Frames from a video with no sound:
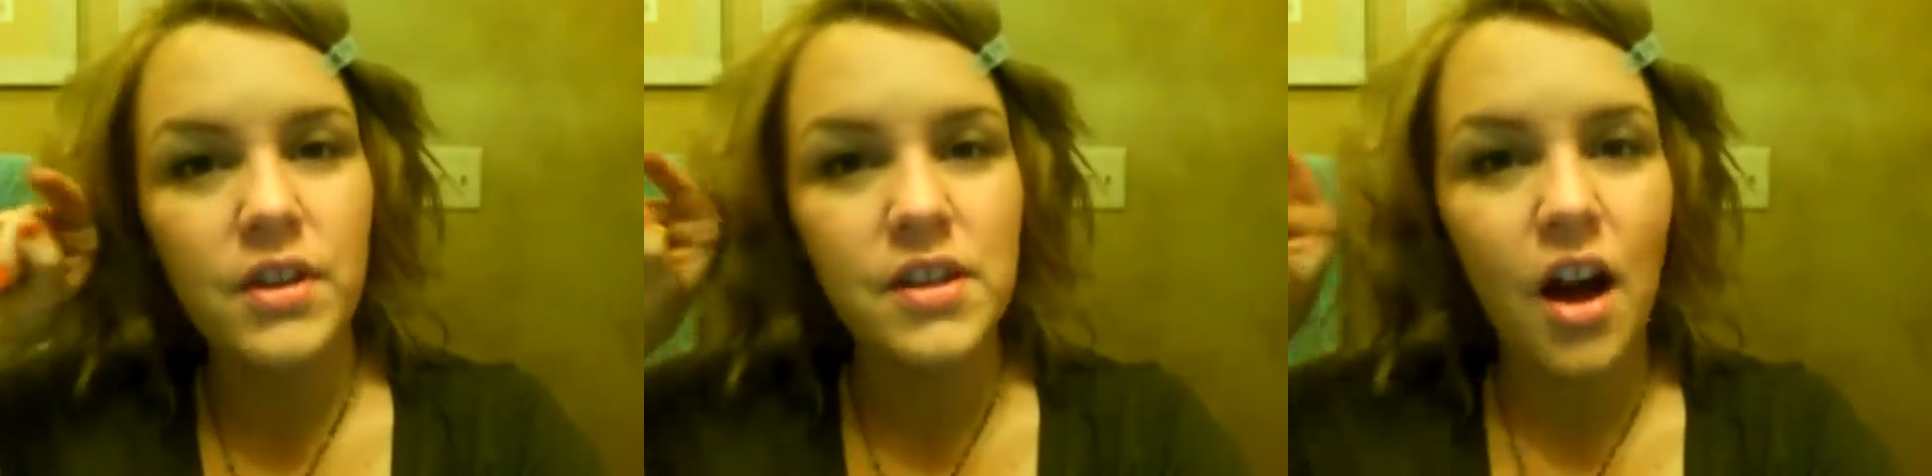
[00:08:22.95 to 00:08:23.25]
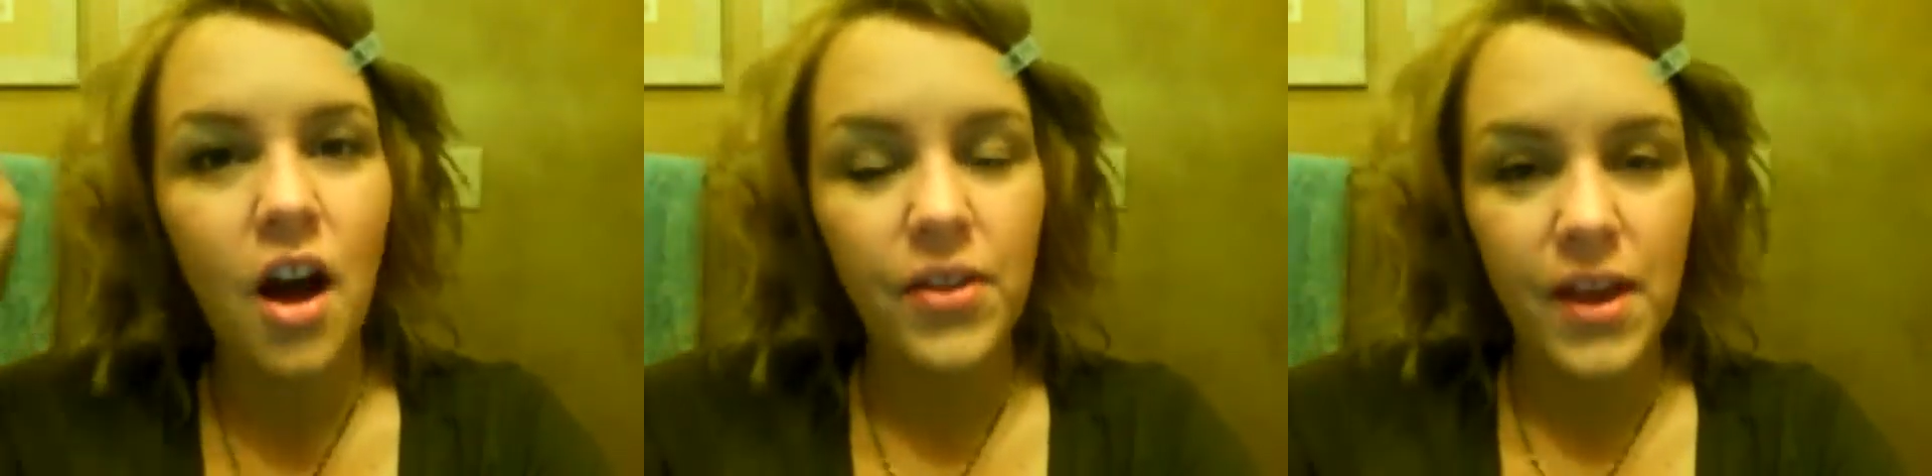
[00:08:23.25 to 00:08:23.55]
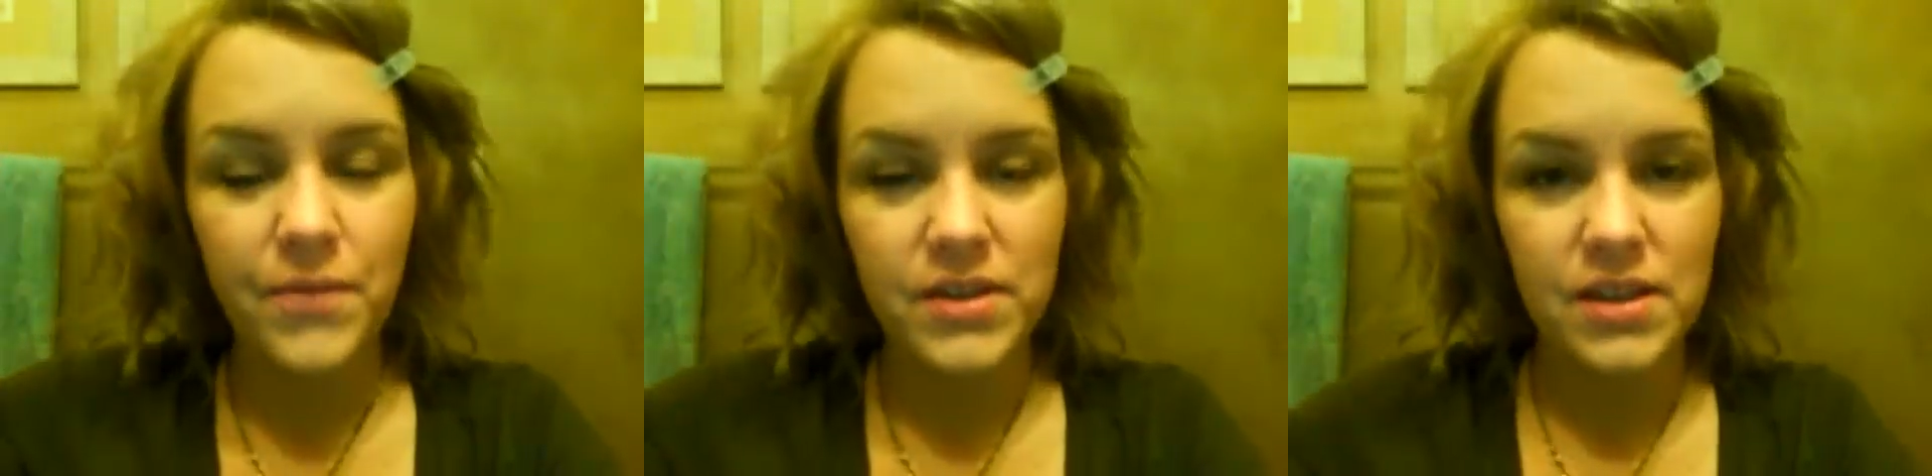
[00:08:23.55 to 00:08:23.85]
it's all
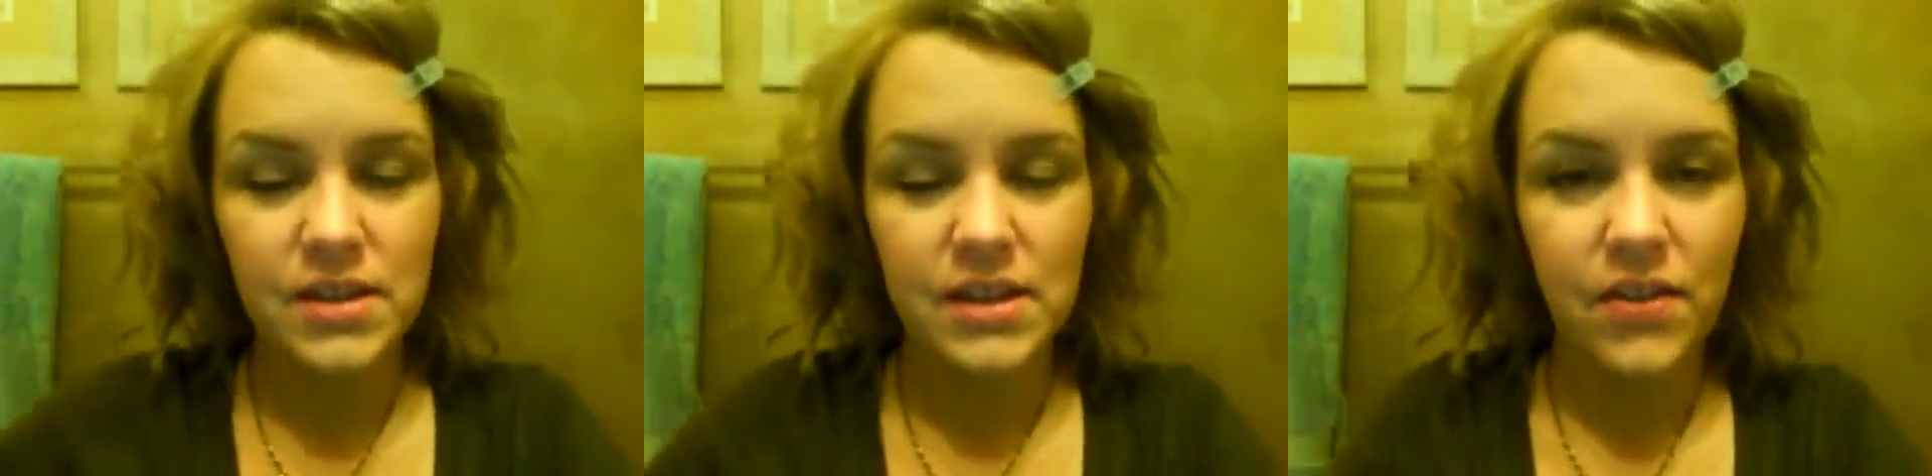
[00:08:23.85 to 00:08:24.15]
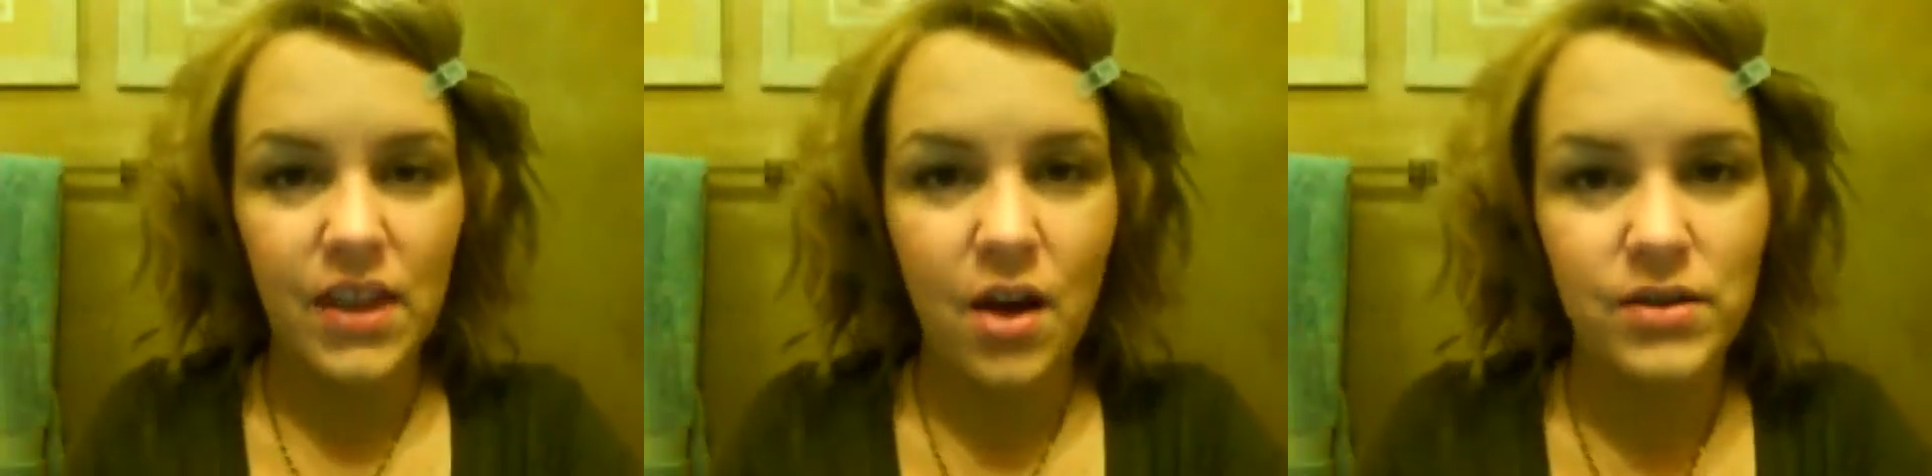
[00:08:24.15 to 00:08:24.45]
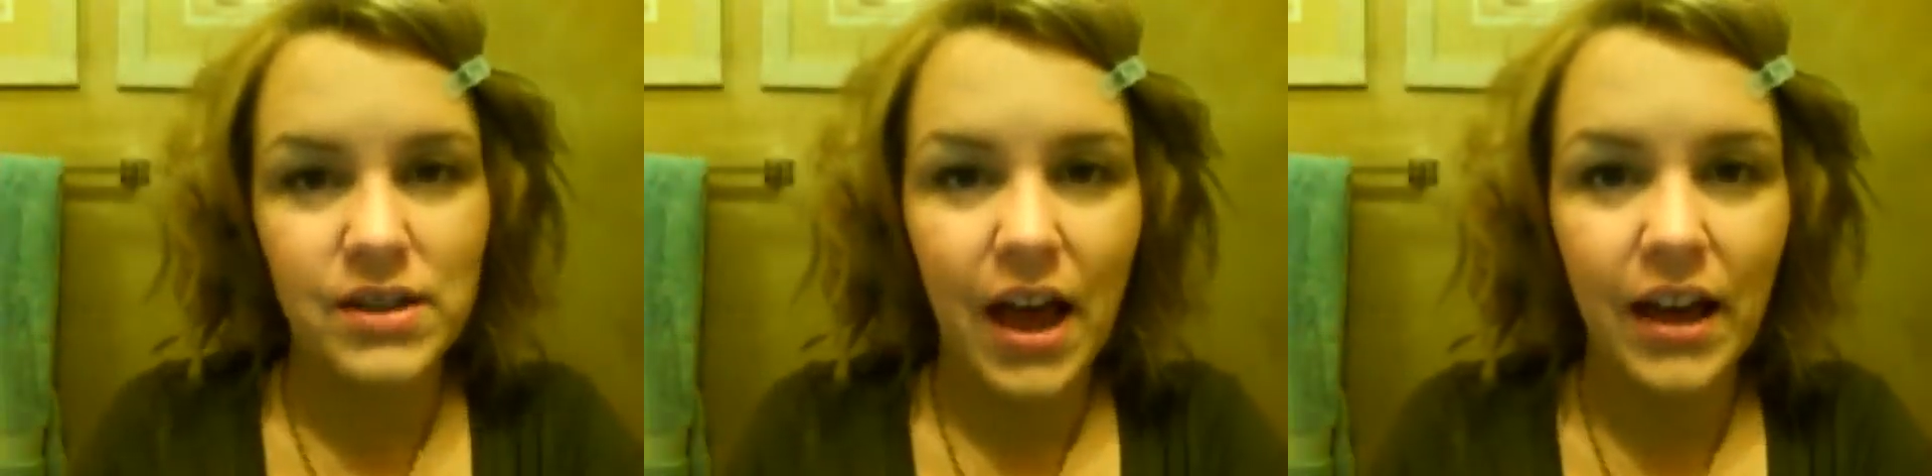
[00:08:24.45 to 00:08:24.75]
the emphasis is on the
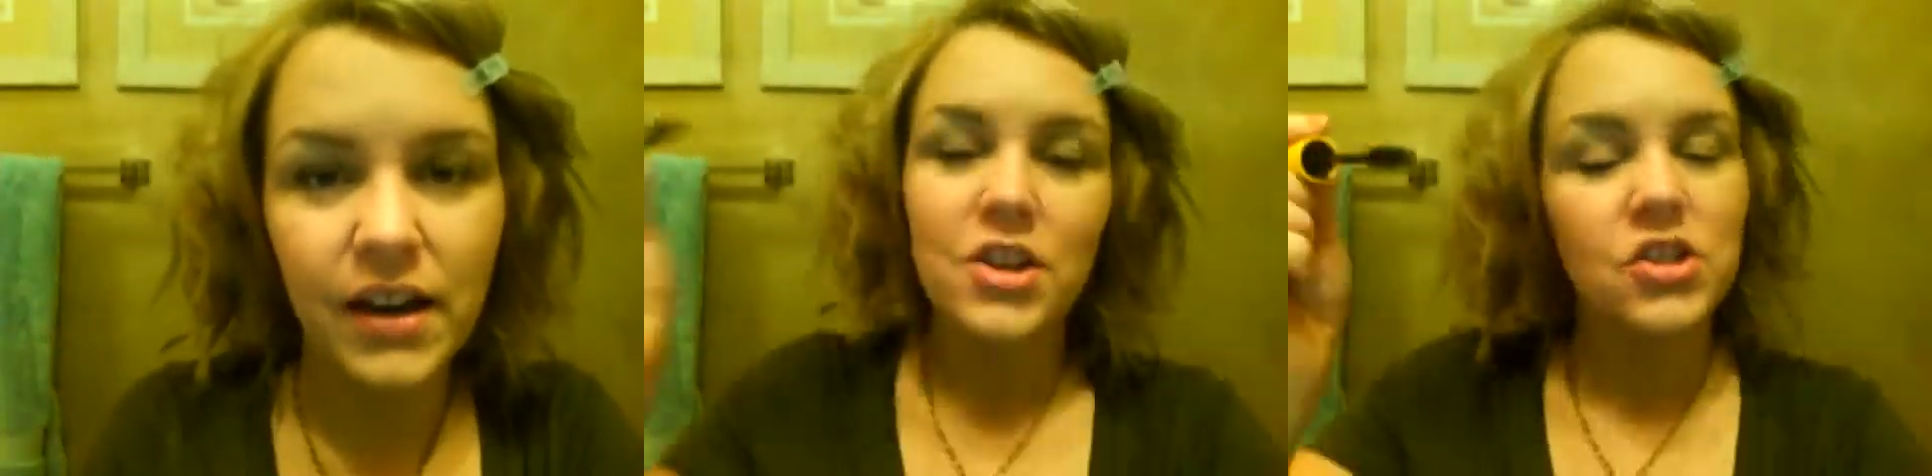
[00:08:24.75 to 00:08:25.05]
outside.